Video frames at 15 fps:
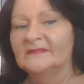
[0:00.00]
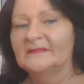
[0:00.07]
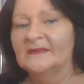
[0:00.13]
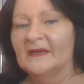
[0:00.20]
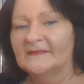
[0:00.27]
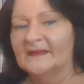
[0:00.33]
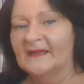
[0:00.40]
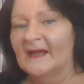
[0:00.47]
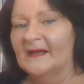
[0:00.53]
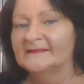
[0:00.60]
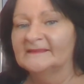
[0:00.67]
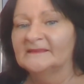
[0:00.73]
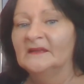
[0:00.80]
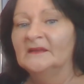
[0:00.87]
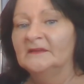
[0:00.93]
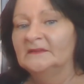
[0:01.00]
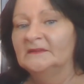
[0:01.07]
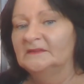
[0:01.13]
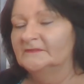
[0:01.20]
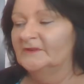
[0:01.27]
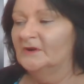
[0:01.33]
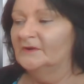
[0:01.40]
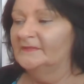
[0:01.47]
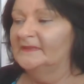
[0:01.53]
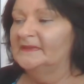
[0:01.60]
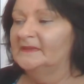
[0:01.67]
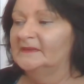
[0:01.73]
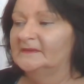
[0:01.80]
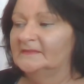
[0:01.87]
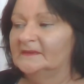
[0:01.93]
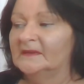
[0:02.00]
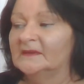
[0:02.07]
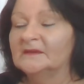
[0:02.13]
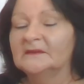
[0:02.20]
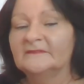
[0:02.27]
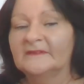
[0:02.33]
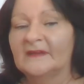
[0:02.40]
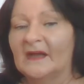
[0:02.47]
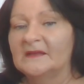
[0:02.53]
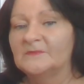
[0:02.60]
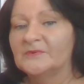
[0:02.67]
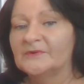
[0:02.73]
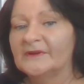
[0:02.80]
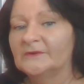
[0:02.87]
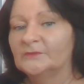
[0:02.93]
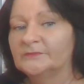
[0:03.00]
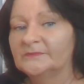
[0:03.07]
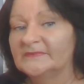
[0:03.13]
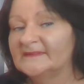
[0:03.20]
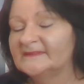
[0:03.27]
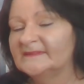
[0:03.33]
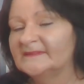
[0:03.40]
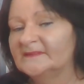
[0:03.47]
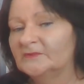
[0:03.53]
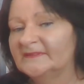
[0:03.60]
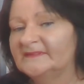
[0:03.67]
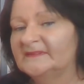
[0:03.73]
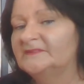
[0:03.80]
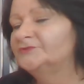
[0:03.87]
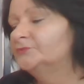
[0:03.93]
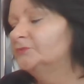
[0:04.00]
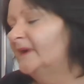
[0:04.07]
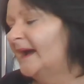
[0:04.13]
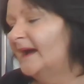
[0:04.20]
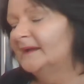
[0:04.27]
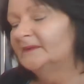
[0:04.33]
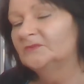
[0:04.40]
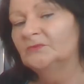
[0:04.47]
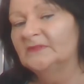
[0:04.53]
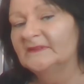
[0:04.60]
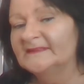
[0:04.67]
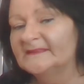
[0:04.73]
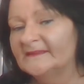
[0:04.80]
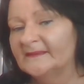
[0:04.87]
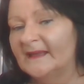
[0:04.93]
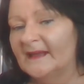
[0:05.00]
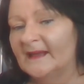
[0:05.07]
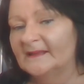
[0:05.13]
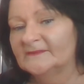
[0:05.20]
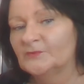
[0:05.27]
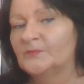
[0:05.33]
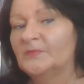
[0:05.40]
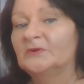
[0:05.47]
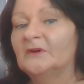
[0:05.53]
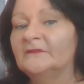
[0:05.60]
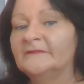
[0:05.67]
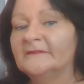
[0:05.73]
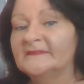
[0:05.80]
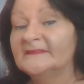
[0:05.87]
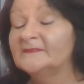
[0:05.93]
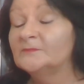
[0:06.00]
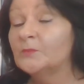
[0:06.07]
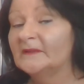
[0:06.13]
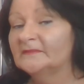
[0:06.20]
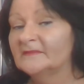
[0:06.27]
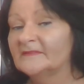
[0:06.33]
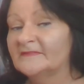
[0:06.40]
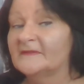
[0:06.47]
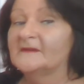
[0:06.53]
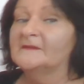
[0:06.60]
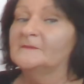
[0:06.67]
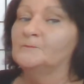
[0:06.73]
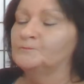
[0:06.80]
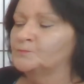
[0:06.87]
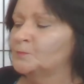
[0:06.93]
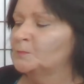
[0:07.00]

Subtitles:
the other cards. You've got here the King of Gabriel, and this is your central card, and all these other cards will pull off of this one theme.